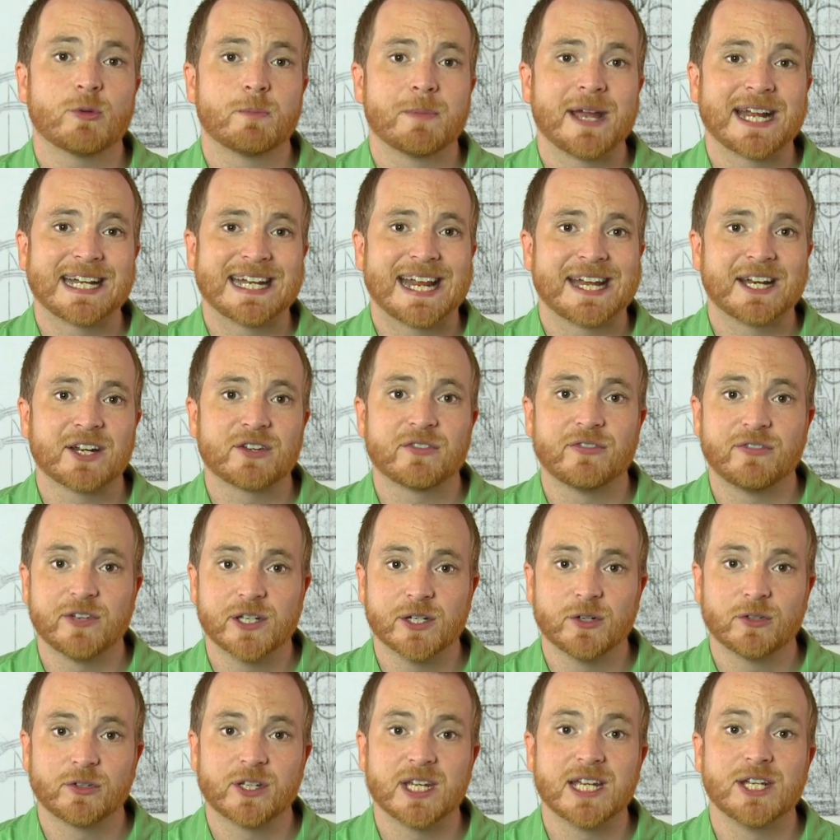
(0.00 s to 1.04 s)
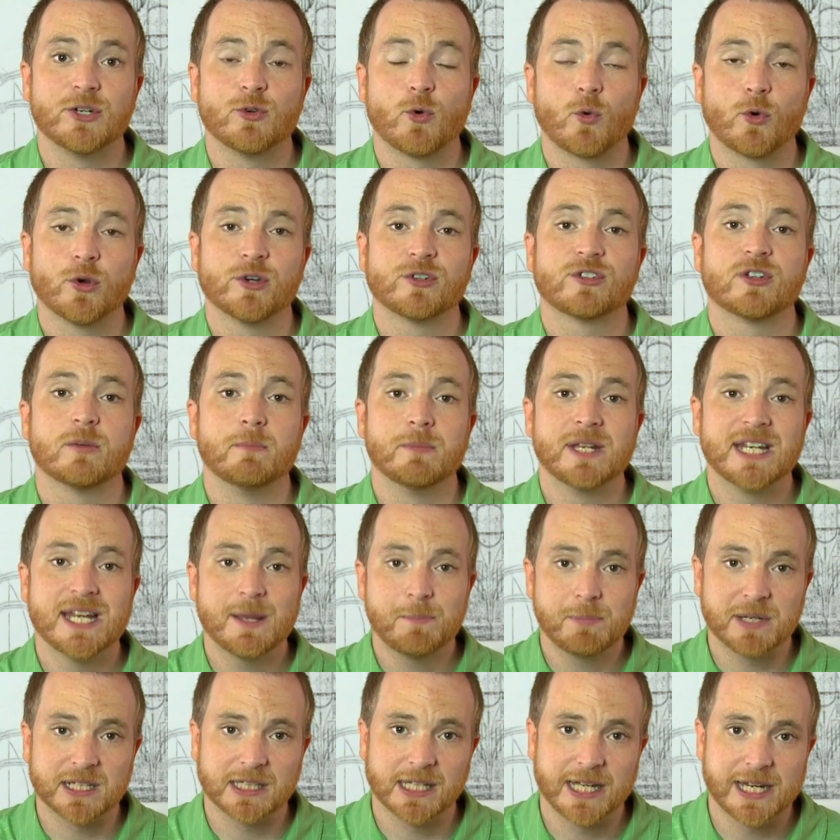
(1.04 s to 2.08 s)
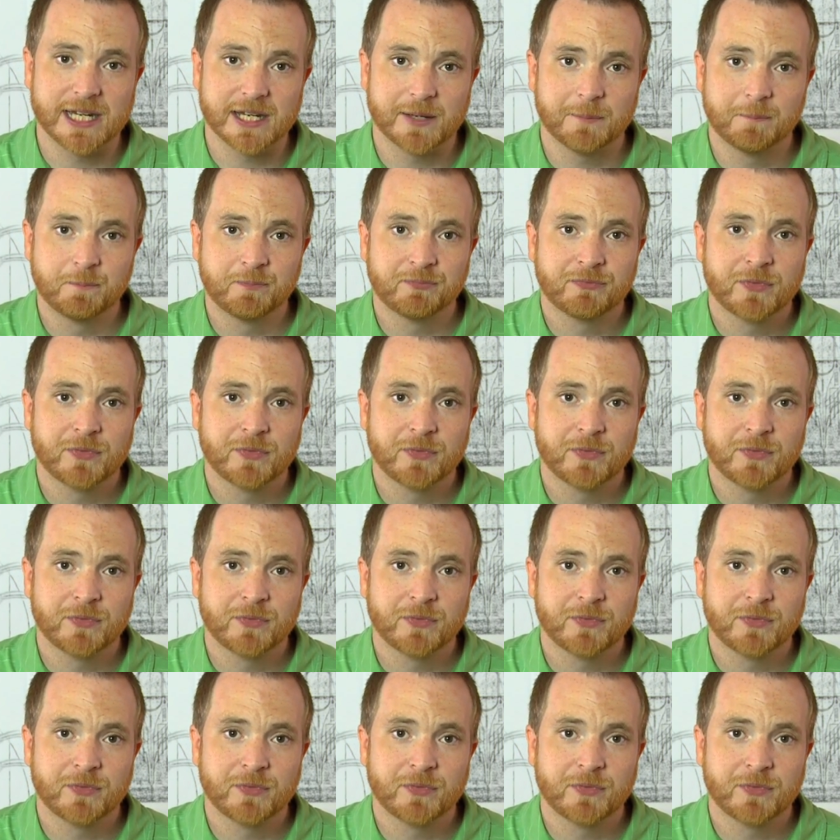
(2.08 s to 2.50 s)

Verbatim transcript: magnetic field in order to manipulate it.